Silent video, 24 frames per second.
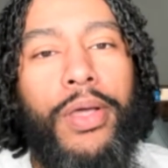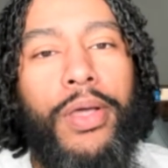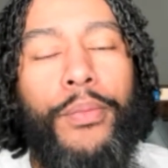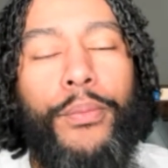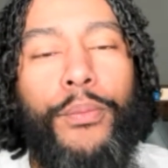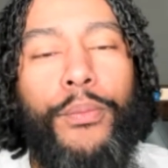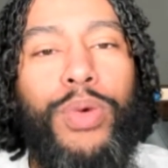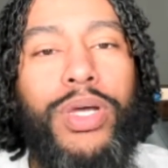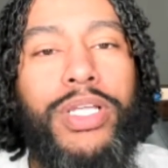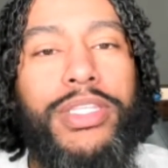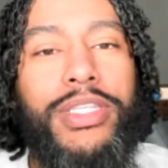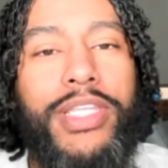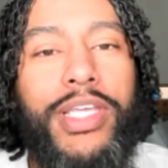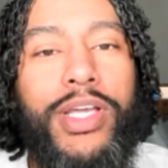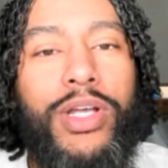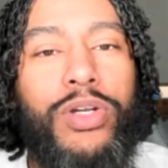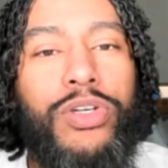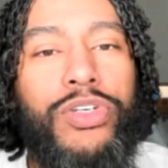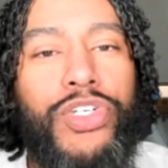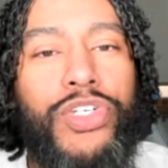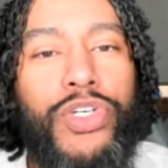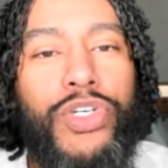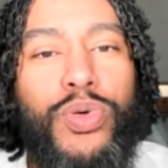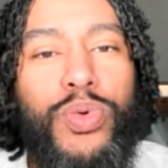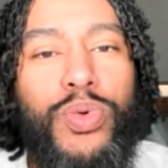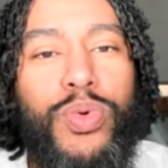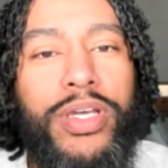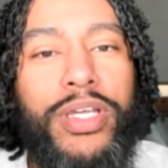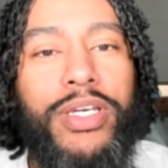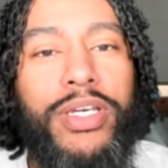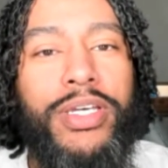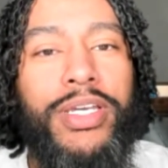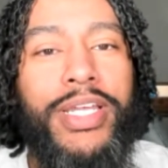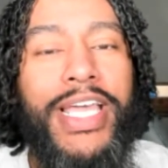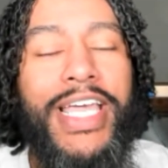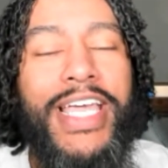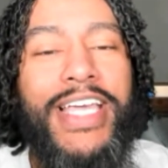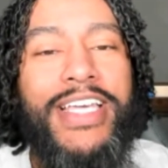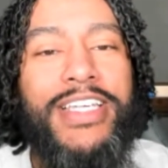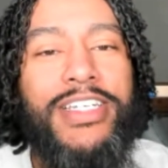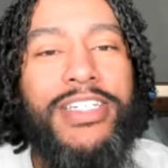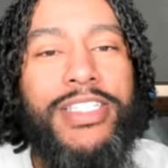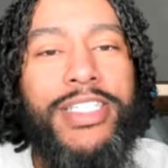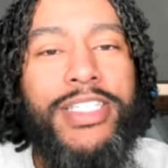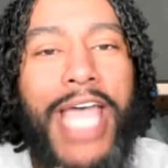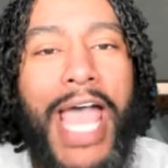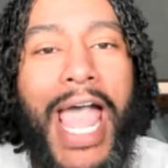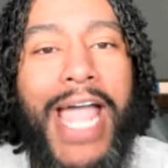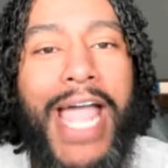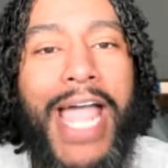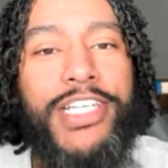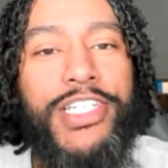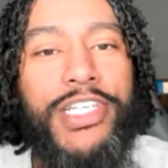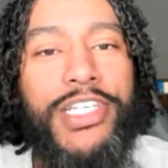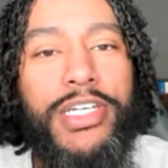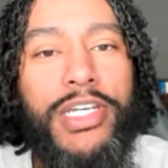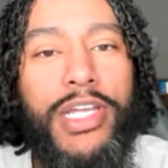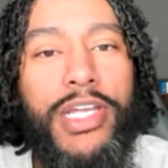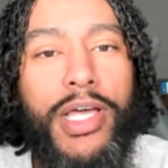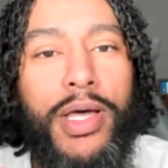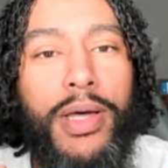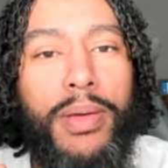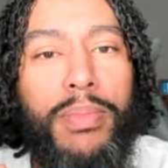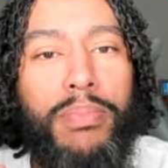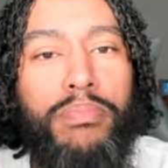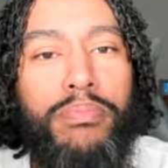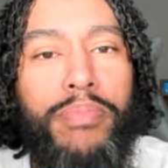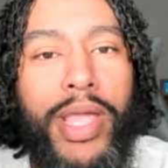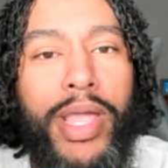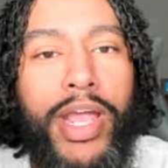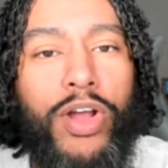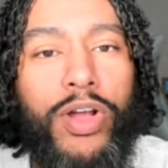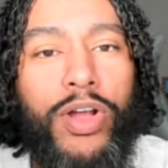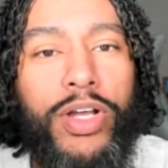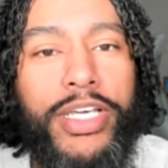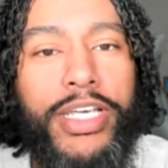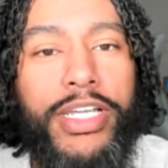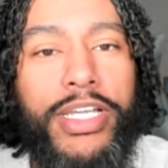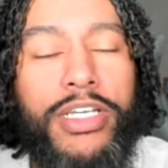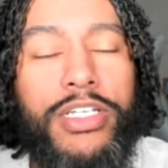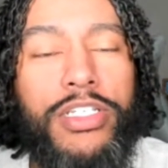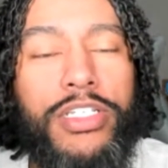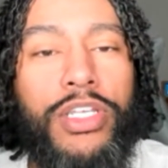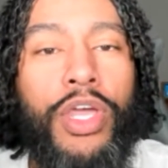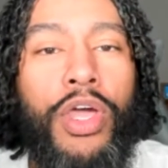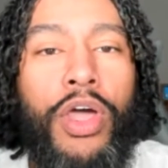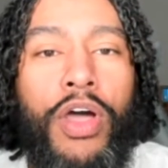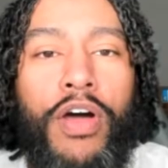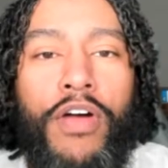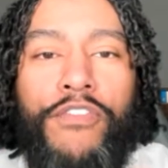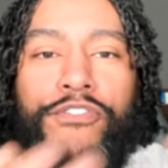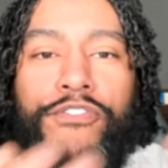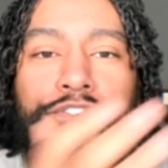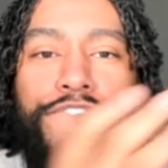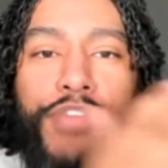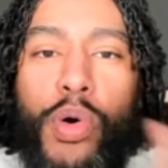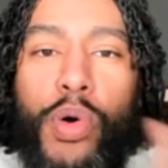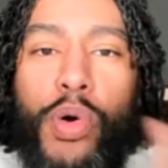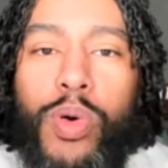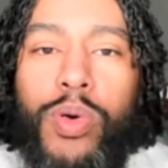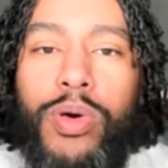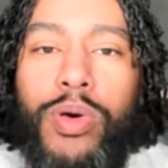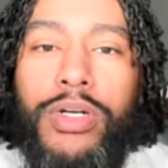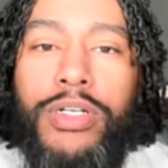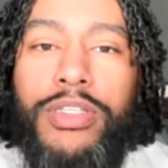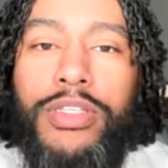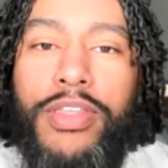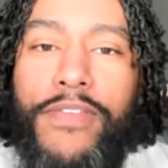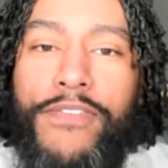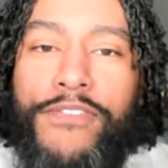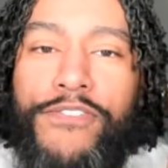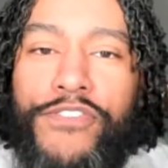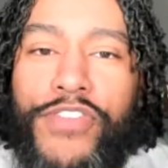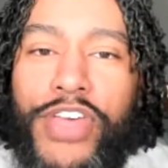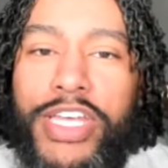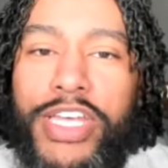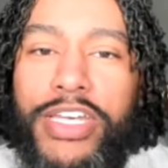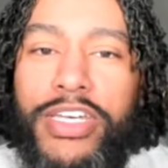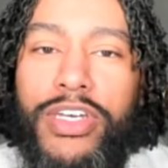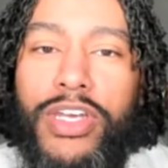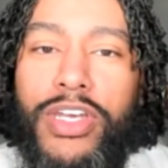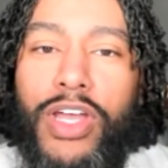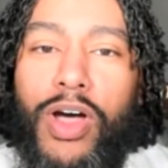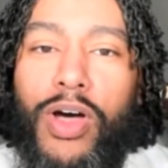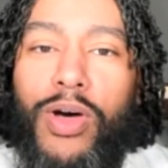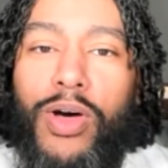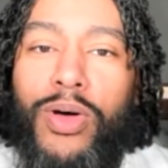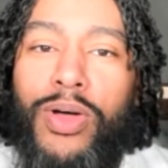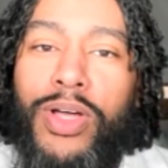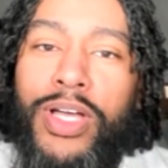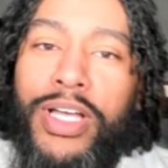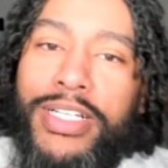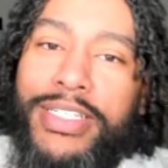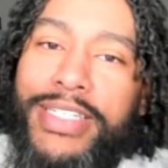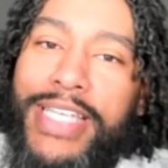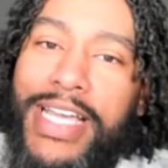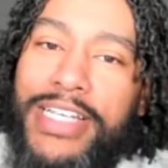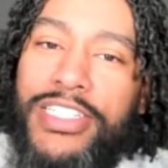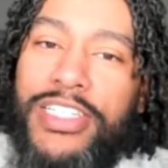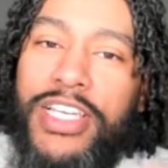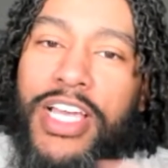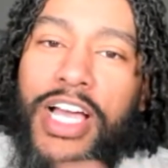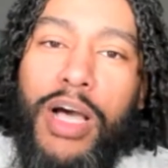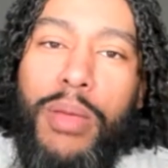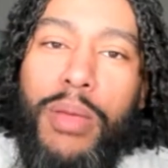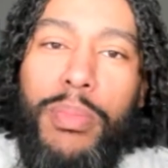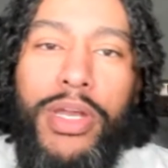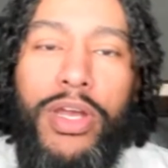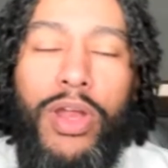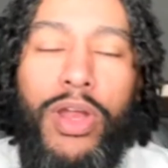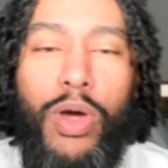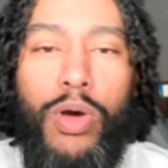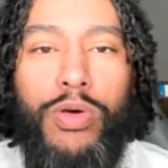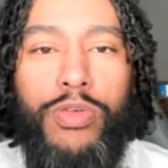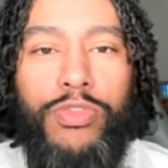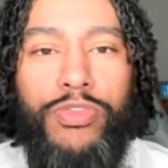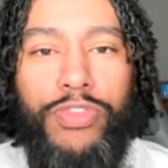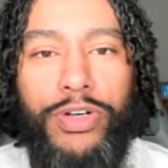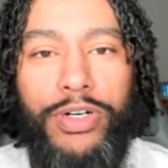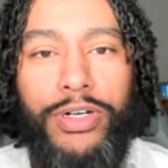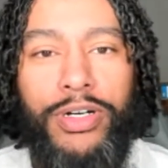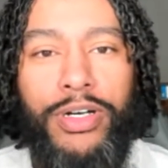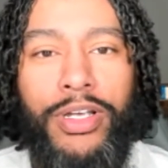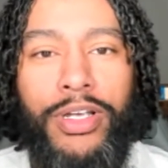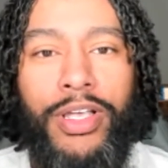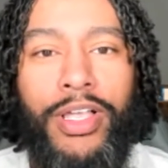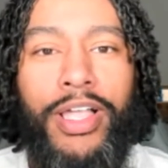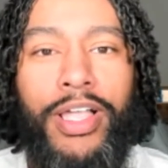What they're doing is taxing the Americans for the fentanyl that's coming over.